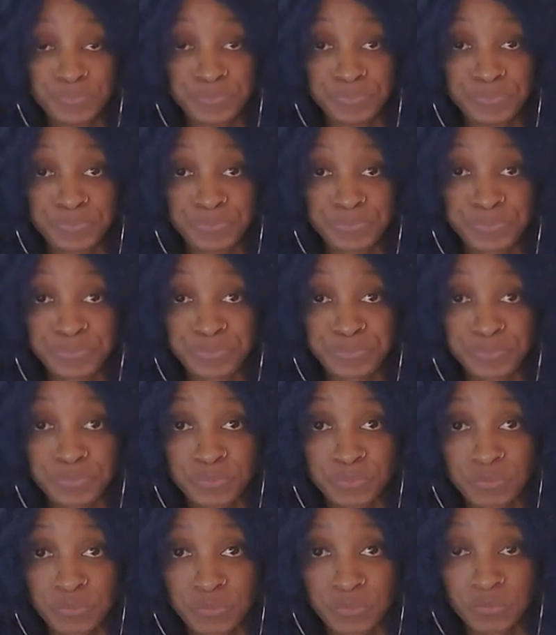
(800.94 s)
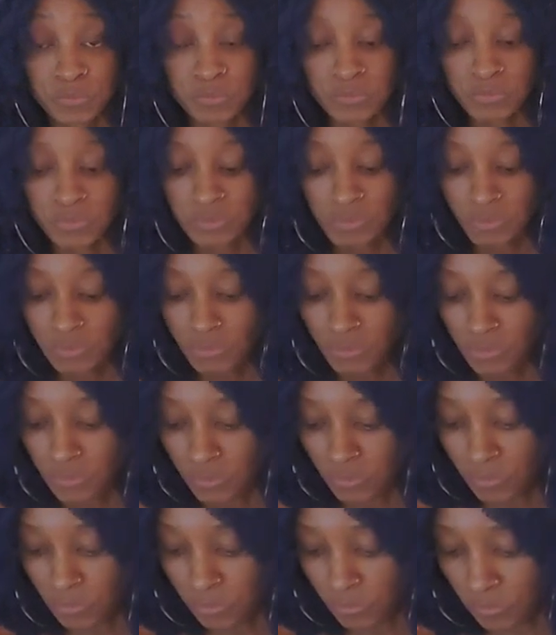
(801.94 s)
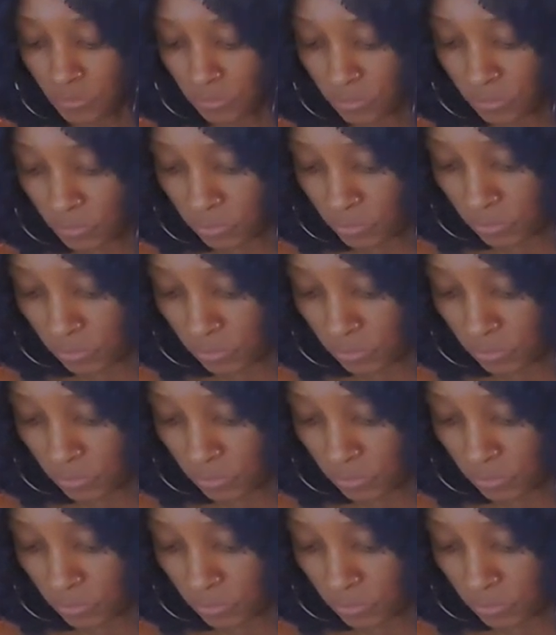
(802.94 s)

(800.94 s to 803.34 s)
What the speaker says: (no one is talking)